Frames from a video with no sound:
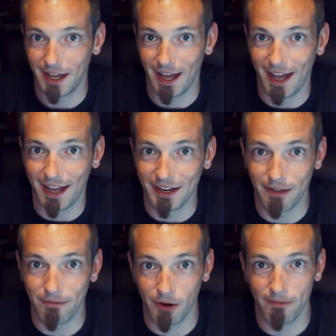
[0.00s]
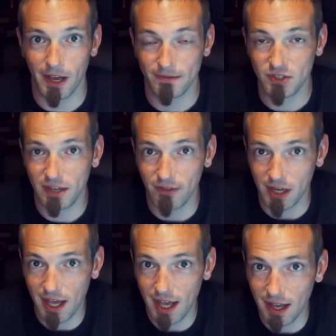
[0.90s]
And if you're a fan of Stephen
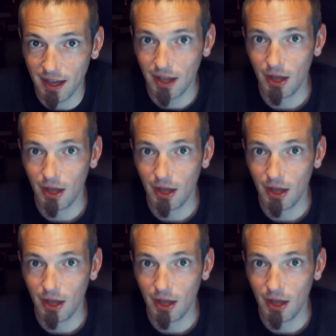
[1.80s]
King